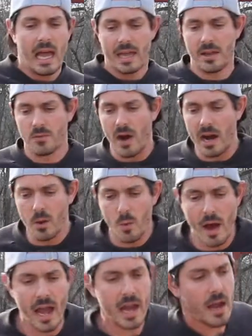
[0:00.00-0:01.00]
And then right
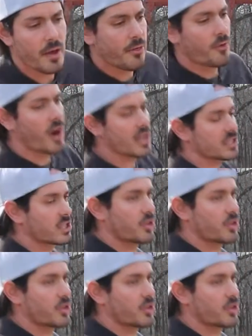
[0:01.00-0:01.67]
away, thrust,